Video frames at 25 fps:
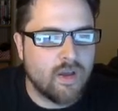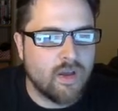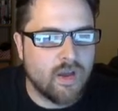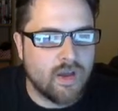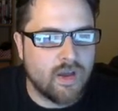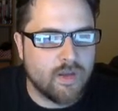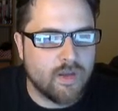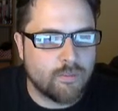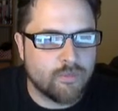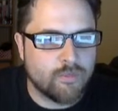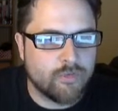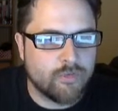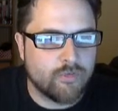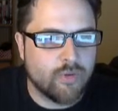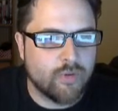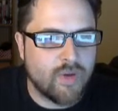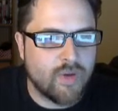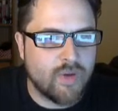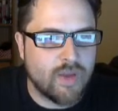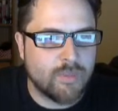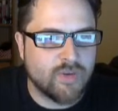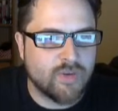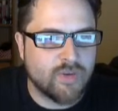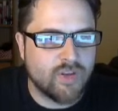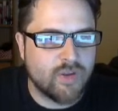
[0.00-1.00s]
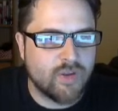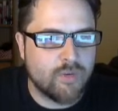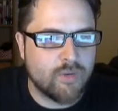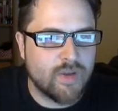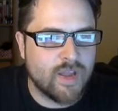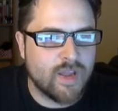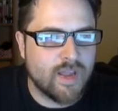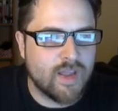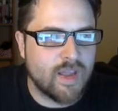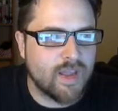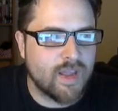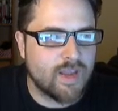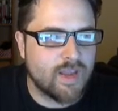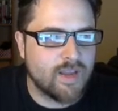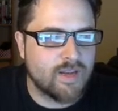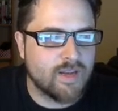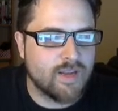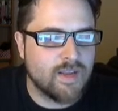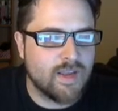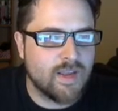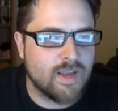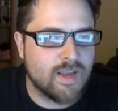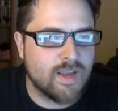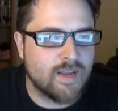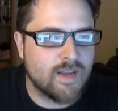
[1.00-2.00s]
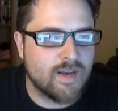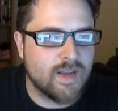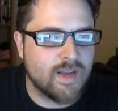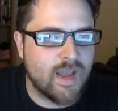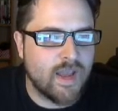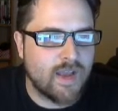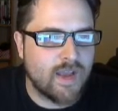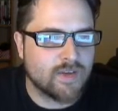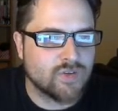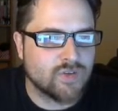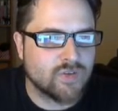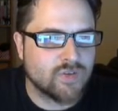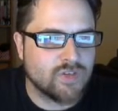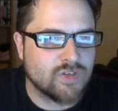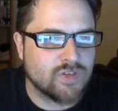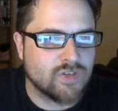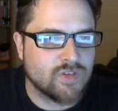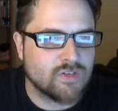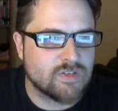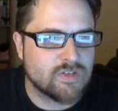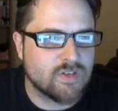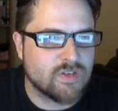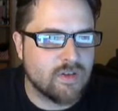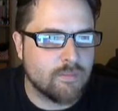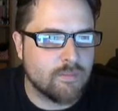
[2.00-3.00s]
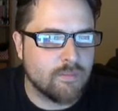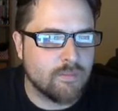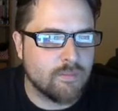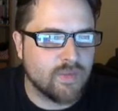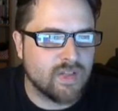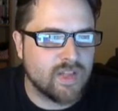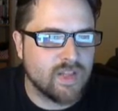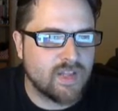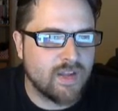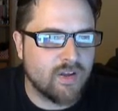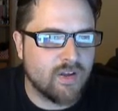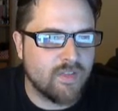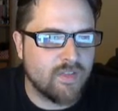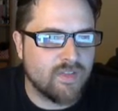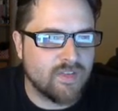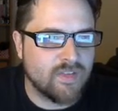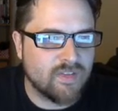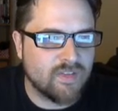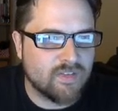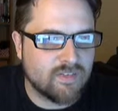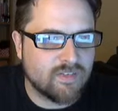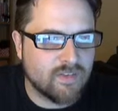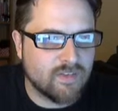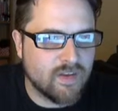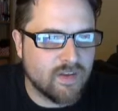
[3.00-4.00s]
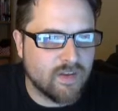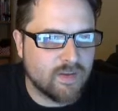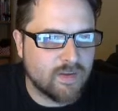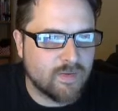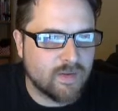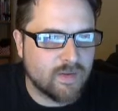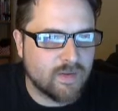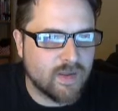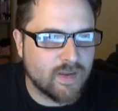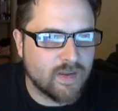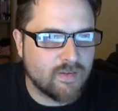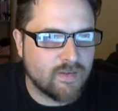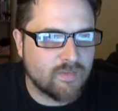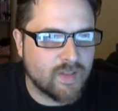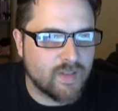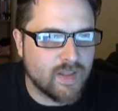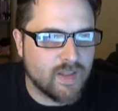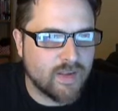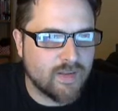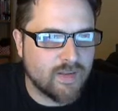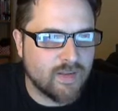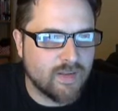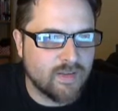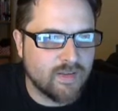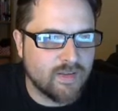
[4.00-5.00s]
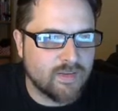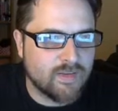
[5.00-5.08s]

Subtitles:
So I'm going to go ahead and actually just click on this kind of like